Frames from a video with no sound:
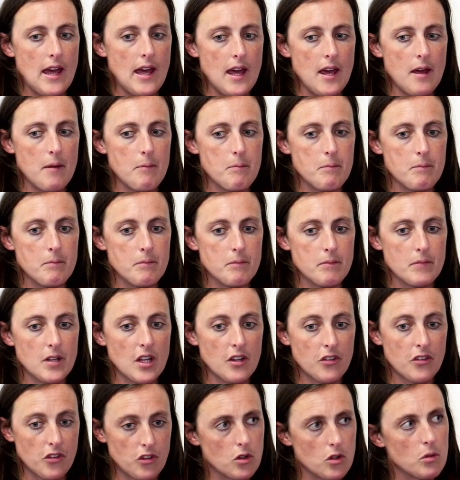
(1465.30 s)
um,
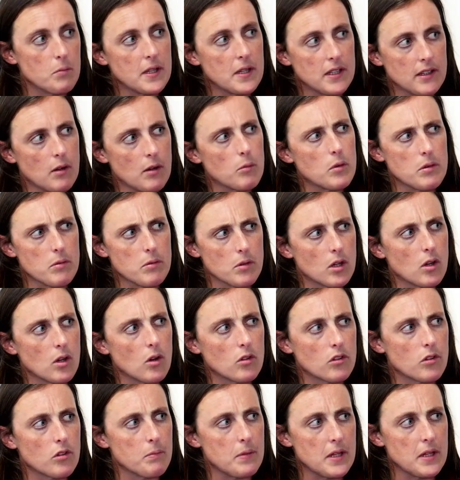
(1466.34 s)
assuming that we were
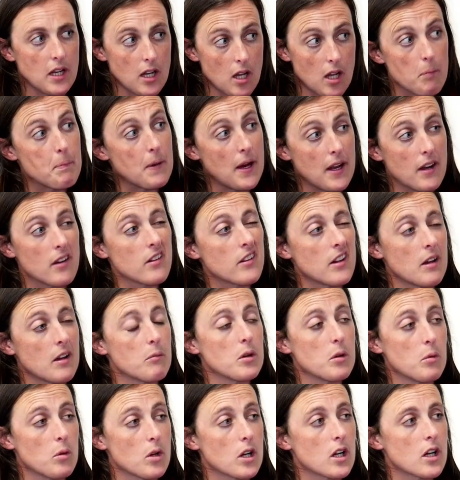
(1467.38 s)
going to be a lot better
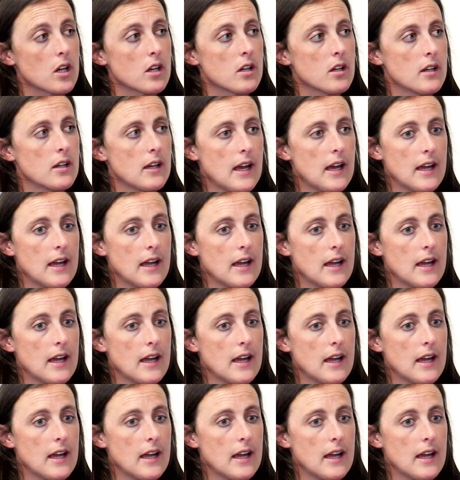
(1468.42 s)
than we were.